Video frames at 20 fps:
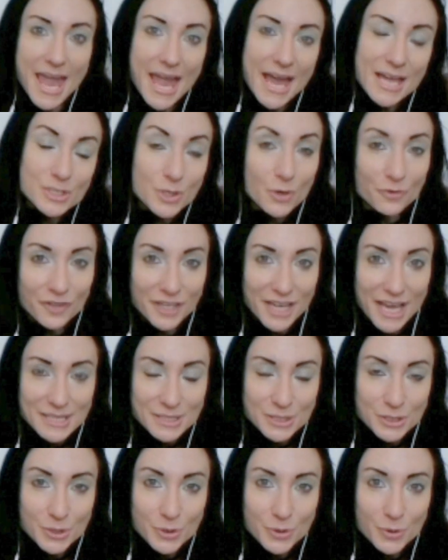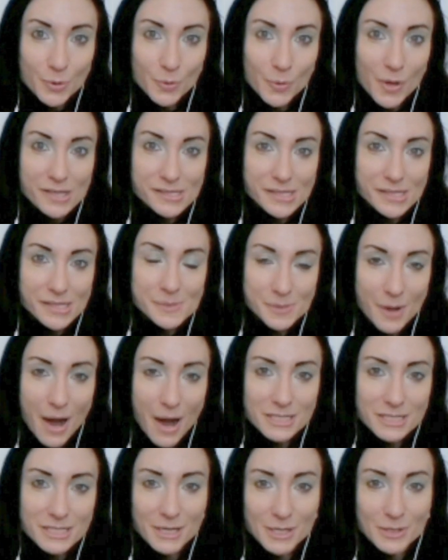And don't forget to
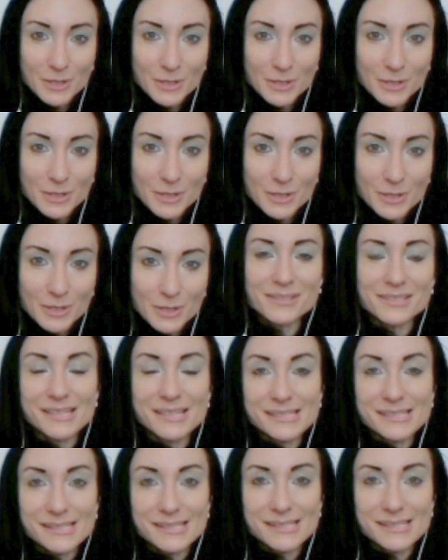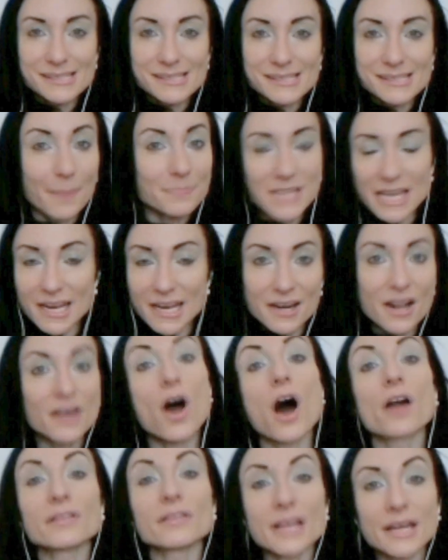subscribe to my YouTube channel to stay updated on
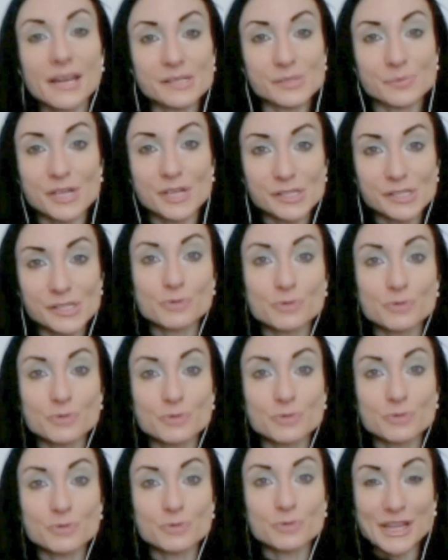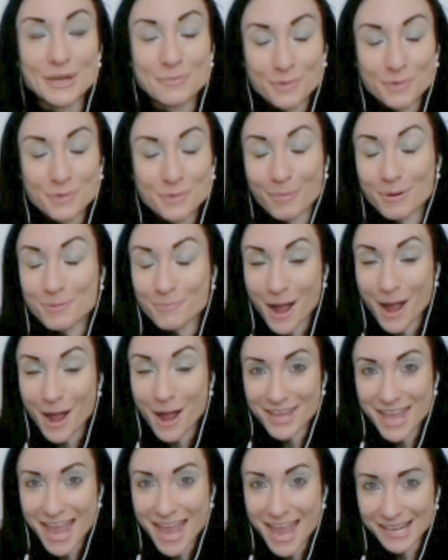all the latest research regarding the proper
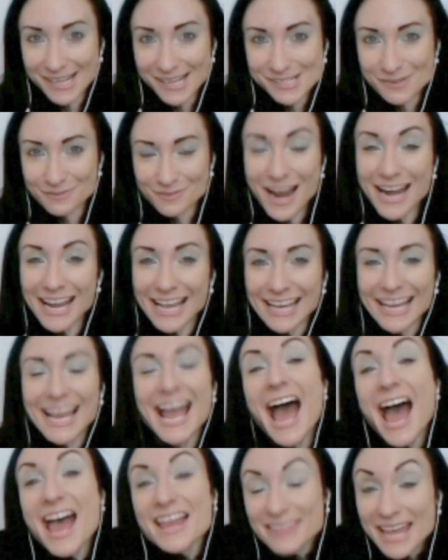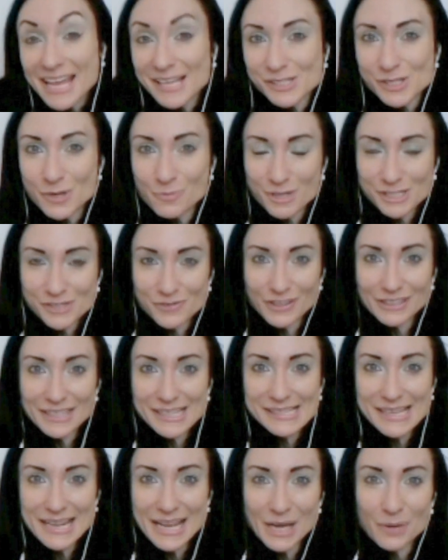biomechanics of running. Thanks so much for
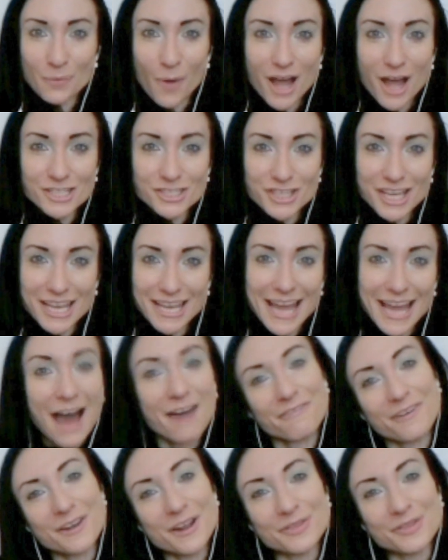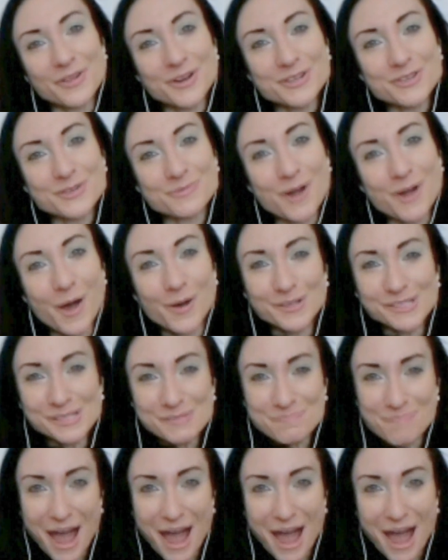listening and watching. Have fun out there on the roads.